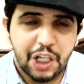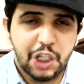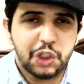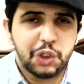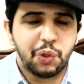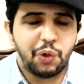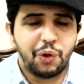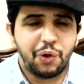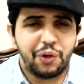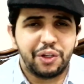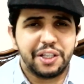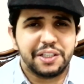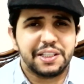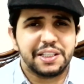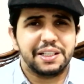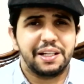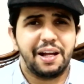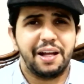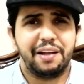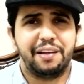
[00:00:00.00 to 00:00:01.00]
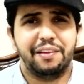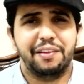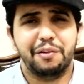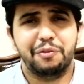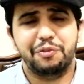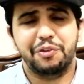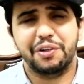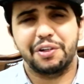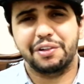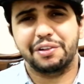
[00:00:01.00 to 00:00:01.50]
So this is like the
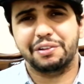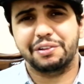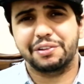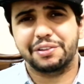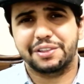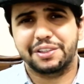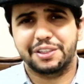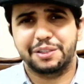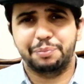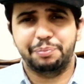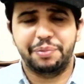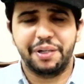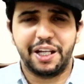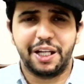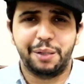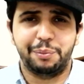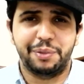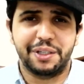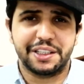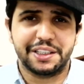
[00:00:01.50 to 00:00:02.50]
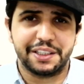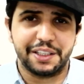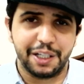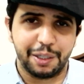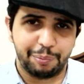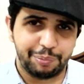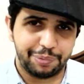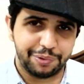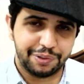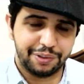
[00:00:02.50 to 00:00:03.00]
first baby
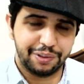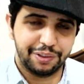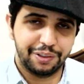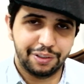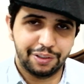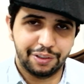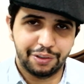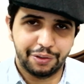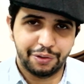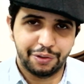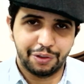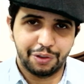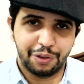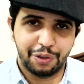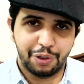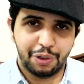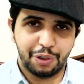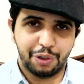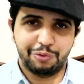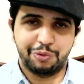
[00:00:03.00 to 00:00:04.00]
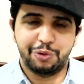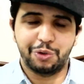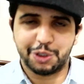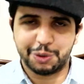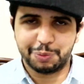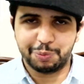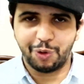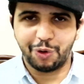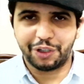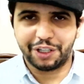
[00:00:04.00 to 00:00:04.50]
step for
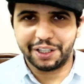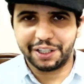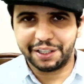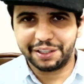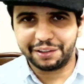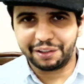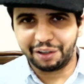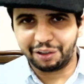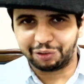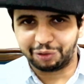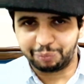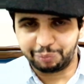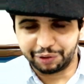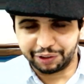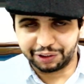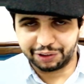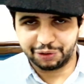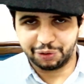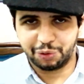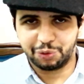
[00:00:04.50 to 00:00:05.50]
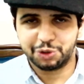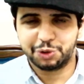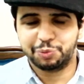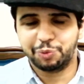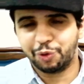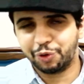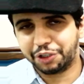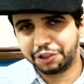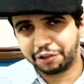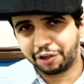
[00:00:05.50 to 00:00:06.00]
spoken Arabic. or
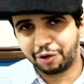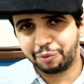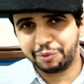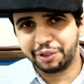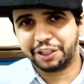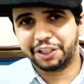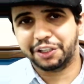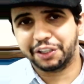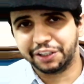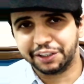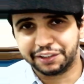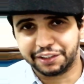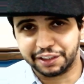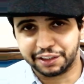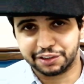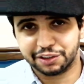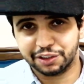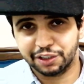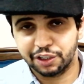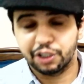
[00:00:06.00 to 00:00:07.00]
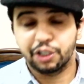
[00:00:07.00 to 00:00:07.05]
spoken Arabic greetings.